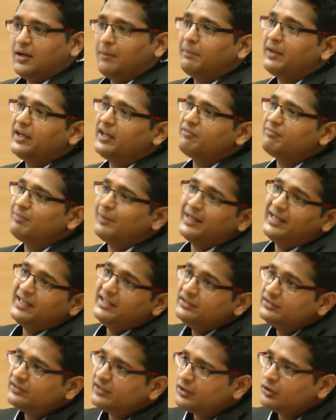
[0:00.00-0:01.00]
But if my
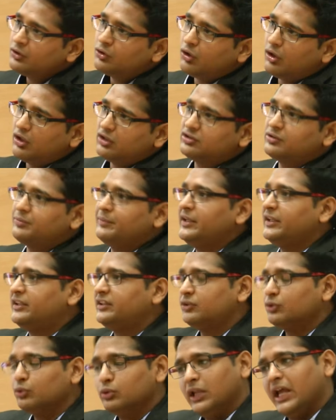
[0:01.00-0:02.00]
engine cost me
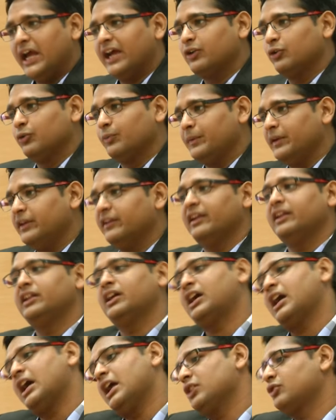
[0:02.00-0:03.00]
2 lakh rupees and
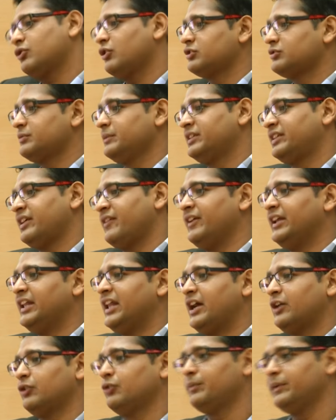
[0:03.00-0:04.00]
the car cost me 7
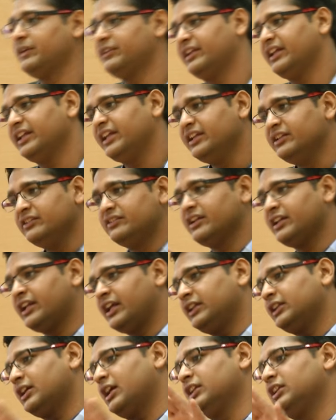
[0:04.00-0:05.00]
lakh rupees, then engine
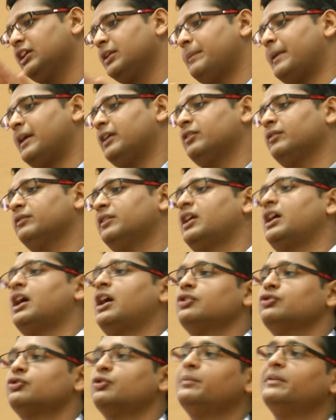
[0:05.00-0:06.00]
and the other parts of the
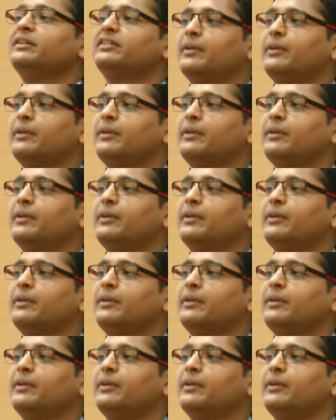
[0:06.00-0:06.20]
car should be